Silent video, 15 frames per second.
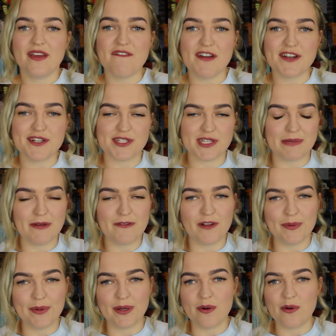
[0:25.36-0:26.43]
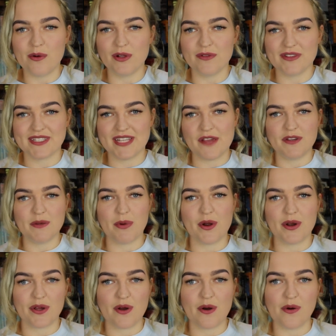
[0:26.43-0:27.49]
The convention's going to be following all of the safety
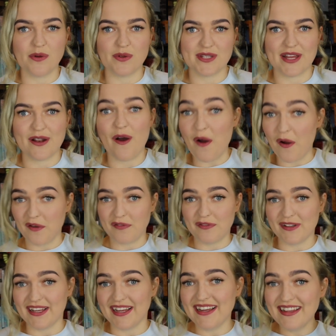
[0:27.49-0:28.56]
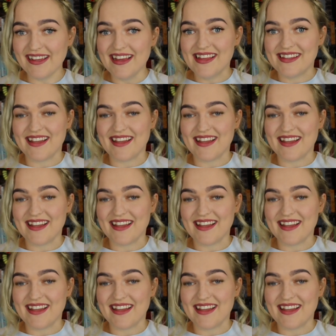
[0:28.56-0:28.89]
protocols and hopefully